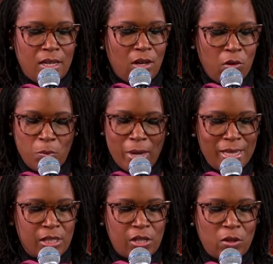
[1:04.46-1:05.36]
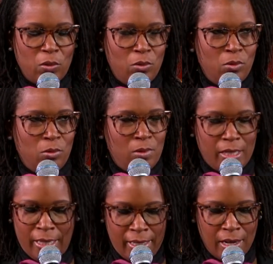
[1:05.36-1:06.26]
O my soul,
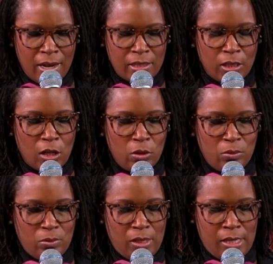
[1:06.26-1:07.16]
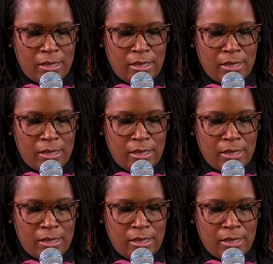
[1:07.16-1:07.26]
in God alone.